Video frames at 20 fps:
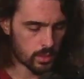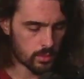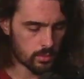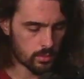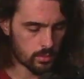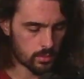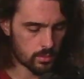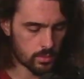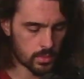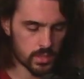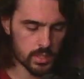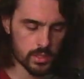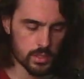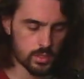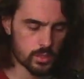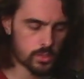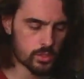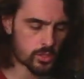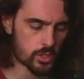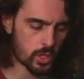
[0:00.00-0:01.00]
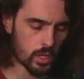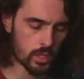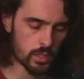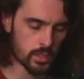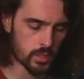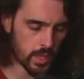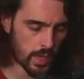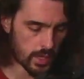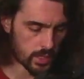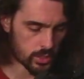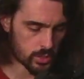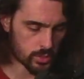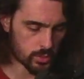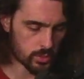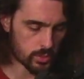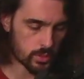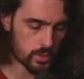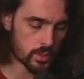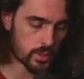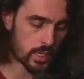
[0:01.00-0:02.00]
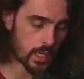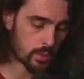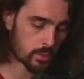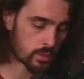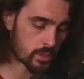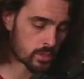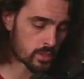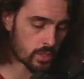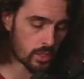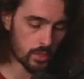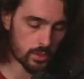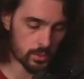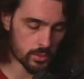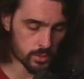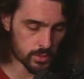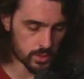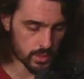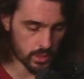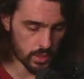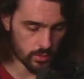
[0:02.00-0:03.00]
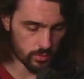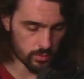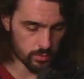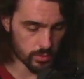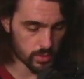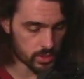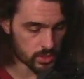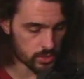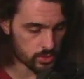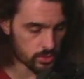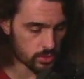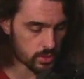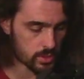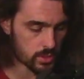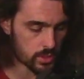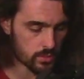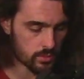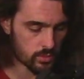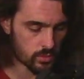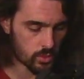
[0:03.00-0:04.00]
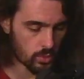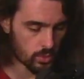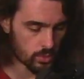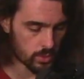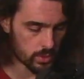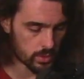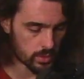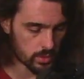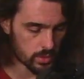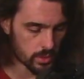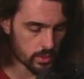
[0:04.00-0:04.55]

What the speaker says: Mrs. John Dashwood now installed herself mistress of Norland, and